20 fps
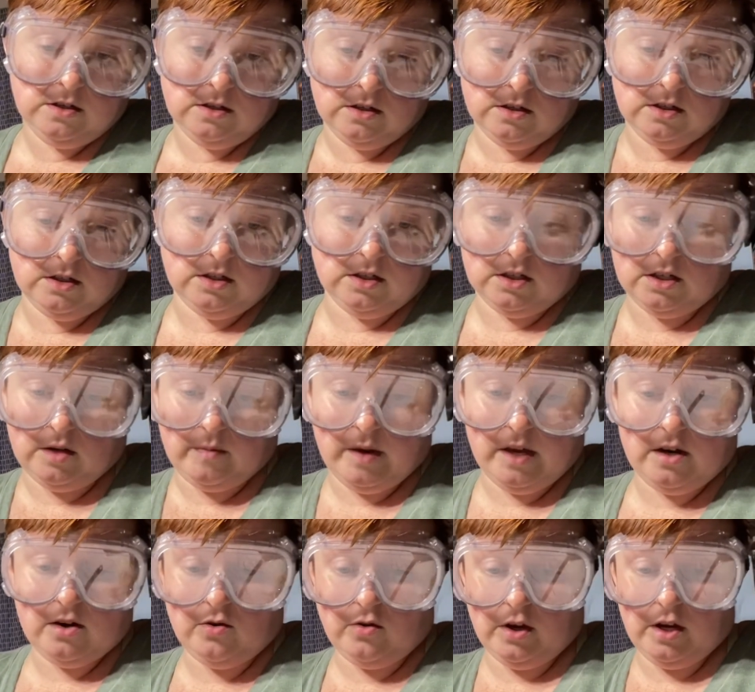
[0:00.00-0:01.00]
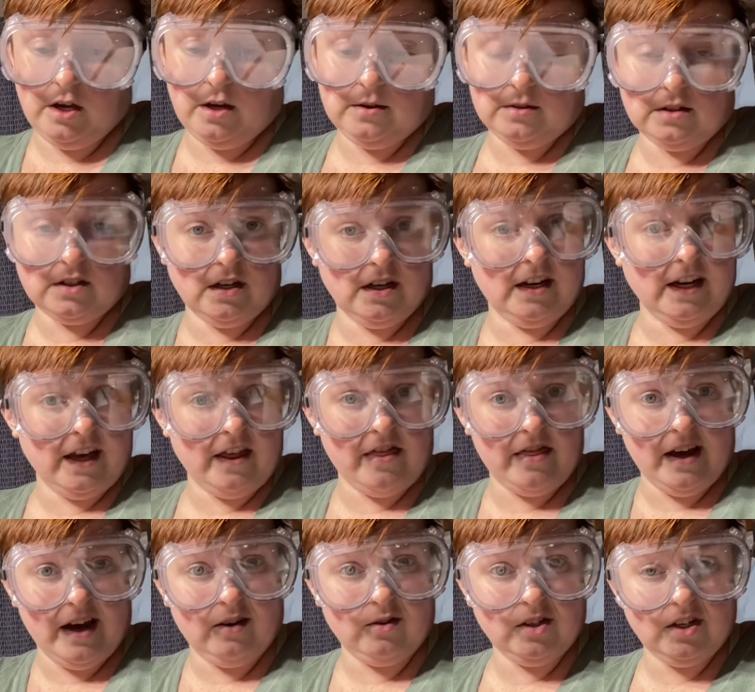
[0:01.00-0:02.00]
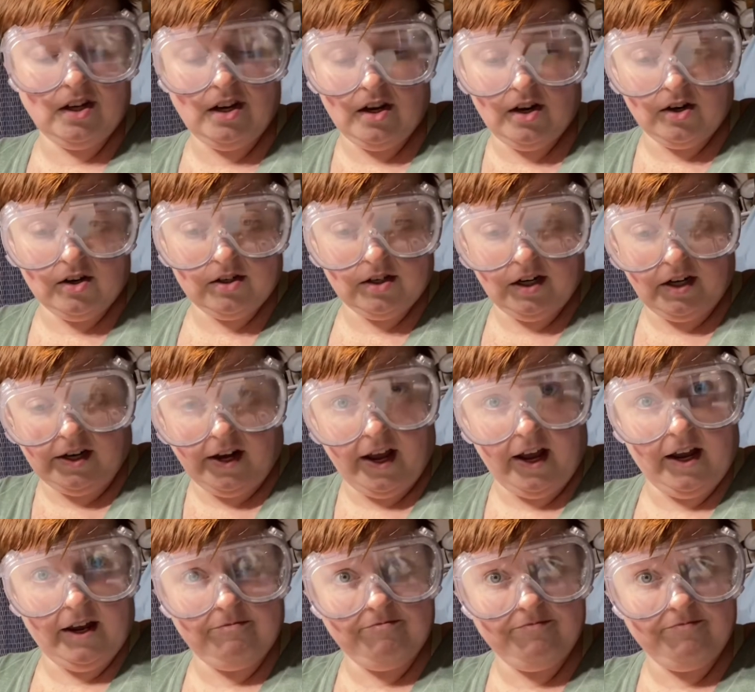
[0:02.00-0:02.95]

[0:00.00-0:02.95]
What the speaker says: It's going to be annoying. It's going to take 1,000 years in a day.